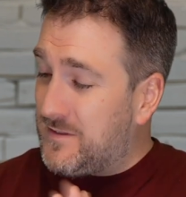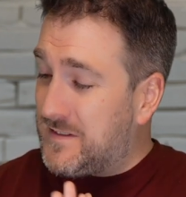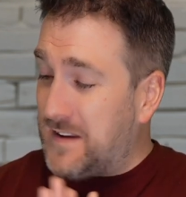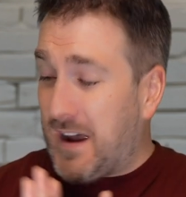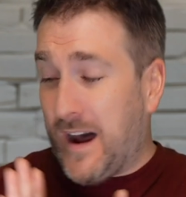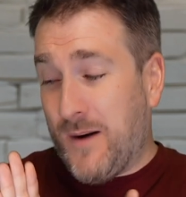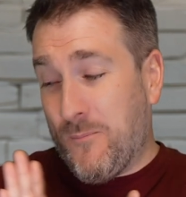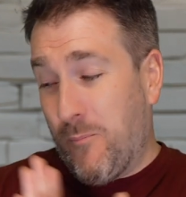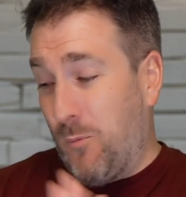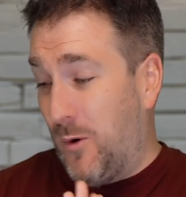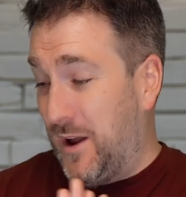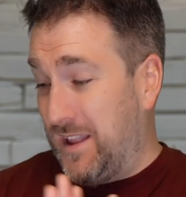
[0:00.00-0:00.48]

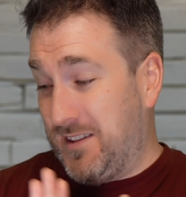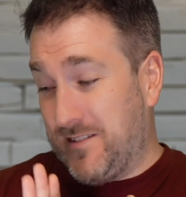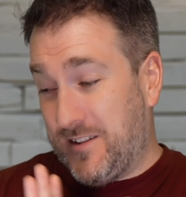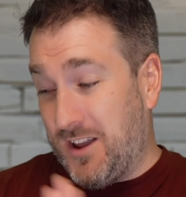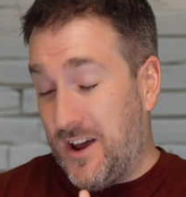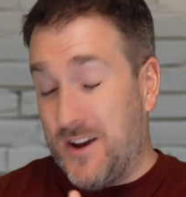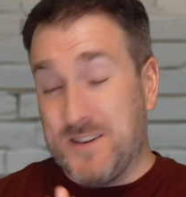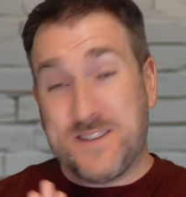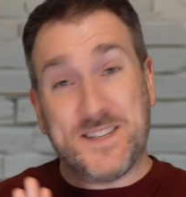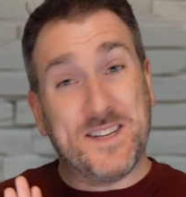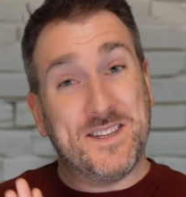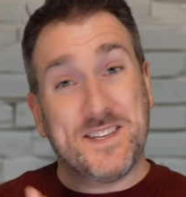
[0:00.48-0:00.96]
done,
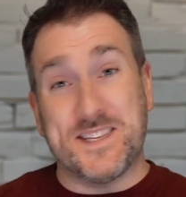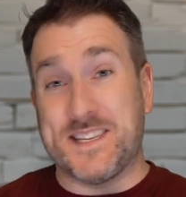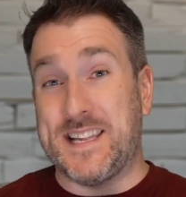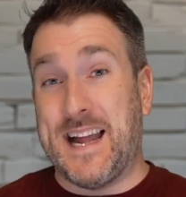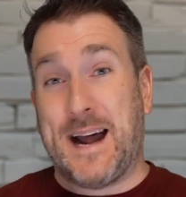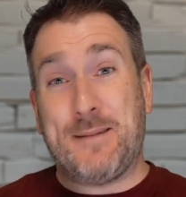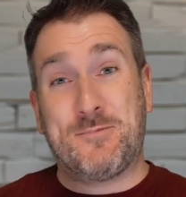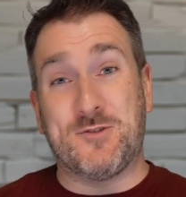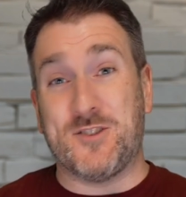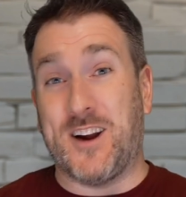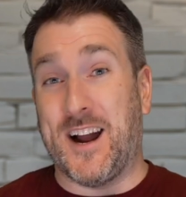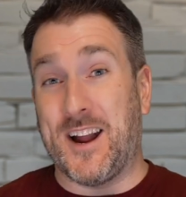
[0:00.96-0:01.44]
Windows and
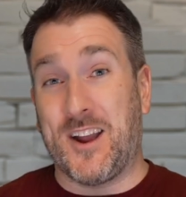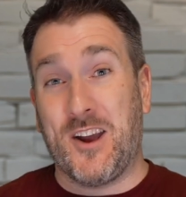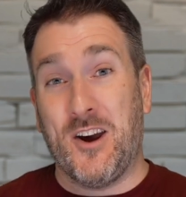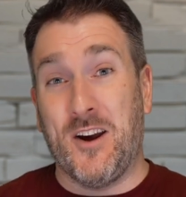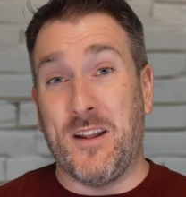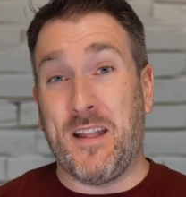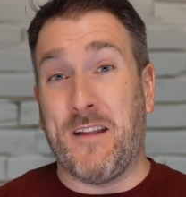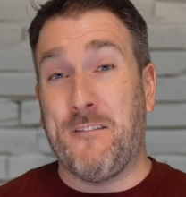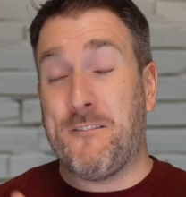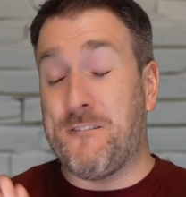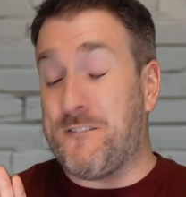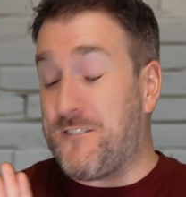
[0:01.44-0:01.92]

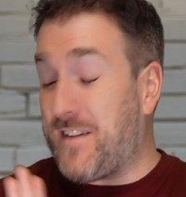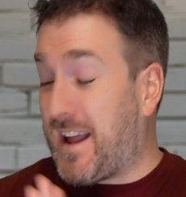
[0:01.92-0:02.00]
Snapdragon.